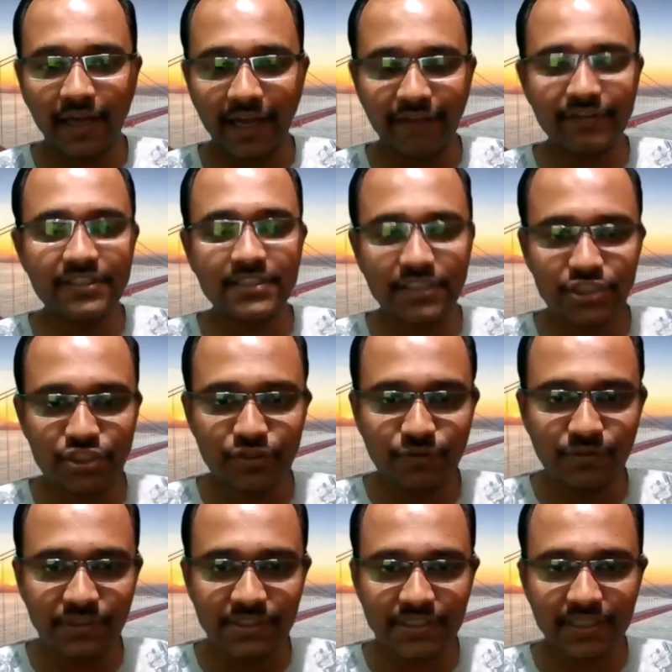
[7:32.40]
having such
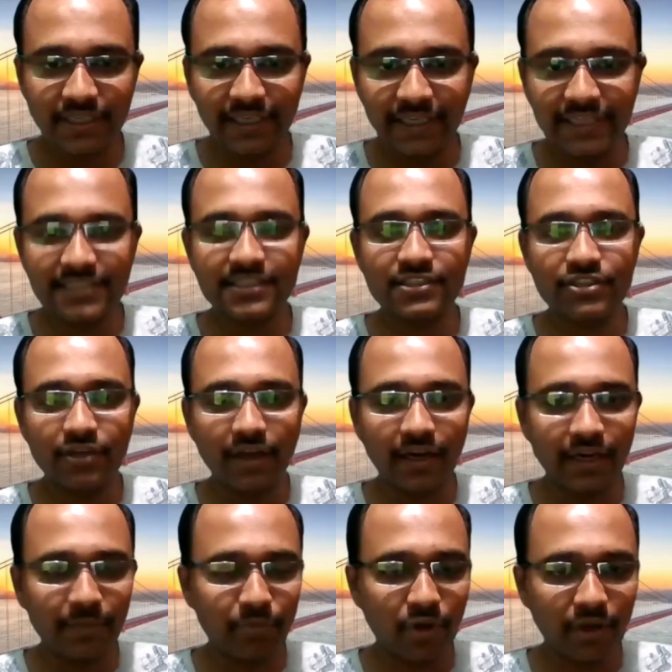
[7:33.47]
tools eases your
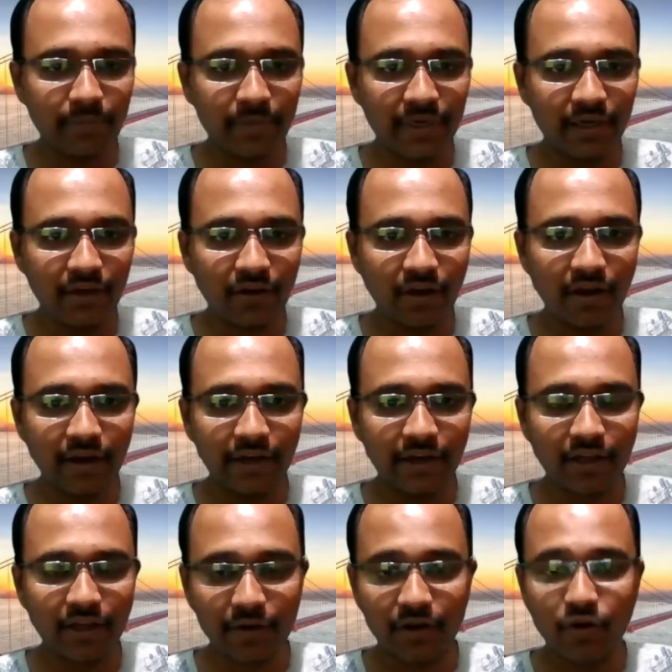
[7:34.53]
deployment or
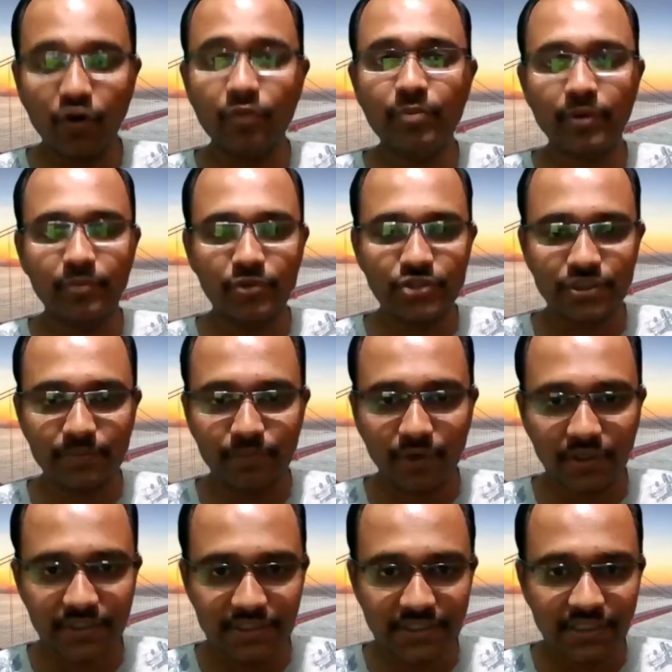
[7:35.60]
your code promotion
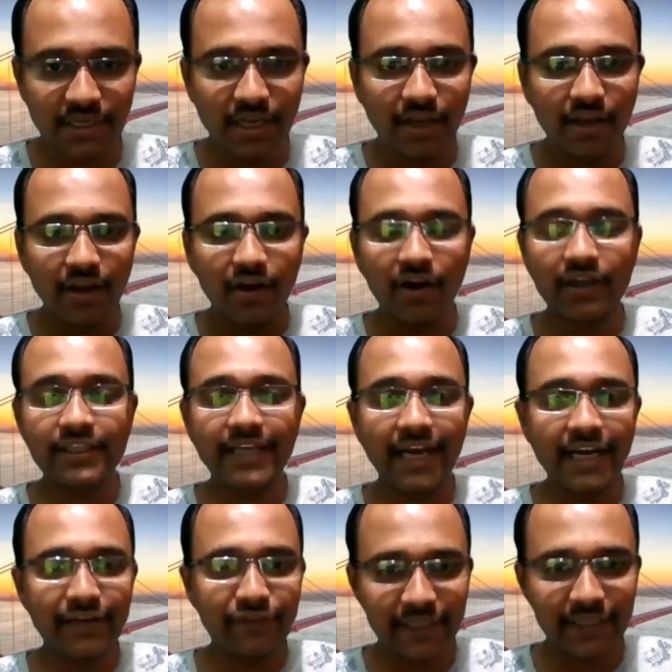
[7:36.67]
process or the
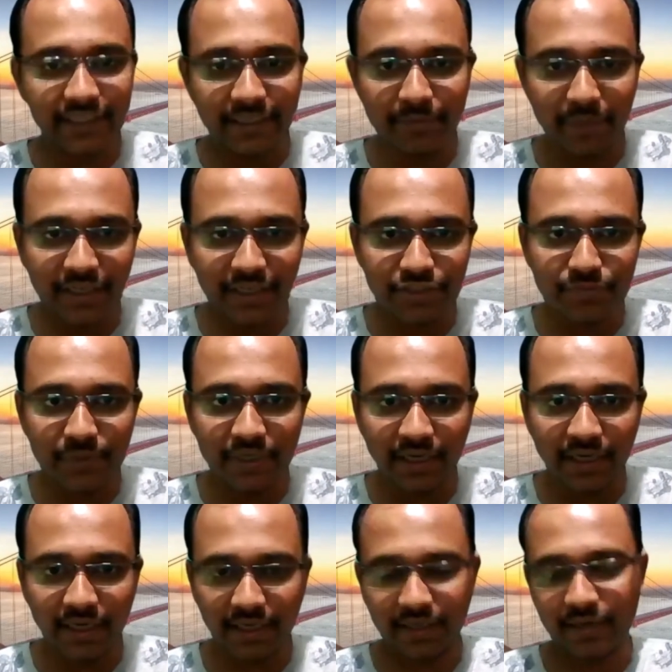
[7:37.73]
Artifactory
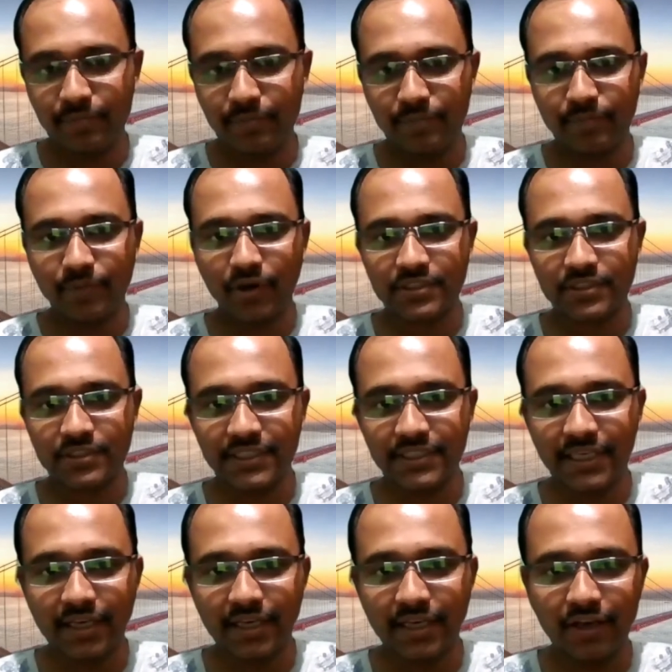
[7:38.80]
management process
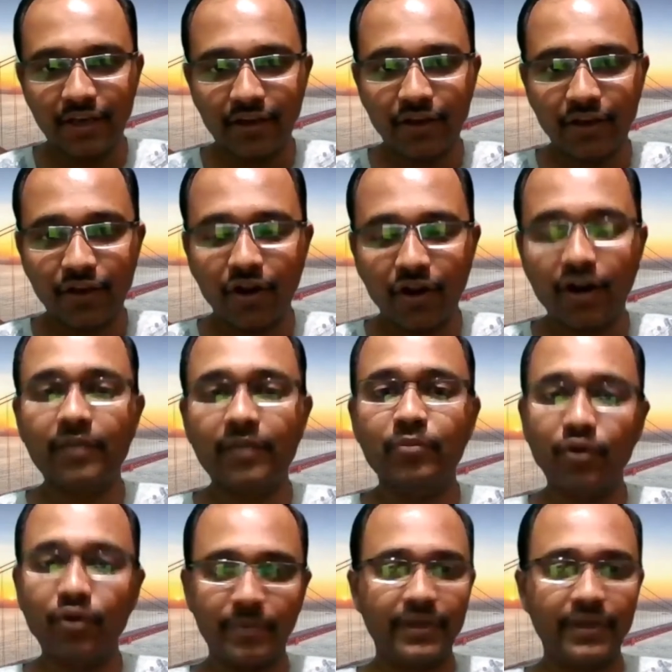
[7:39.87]
in a lot
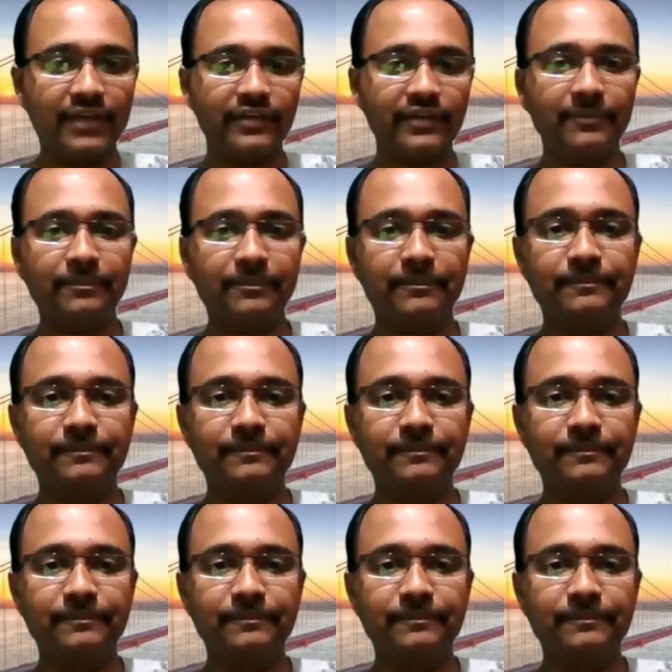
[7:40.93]
more better way.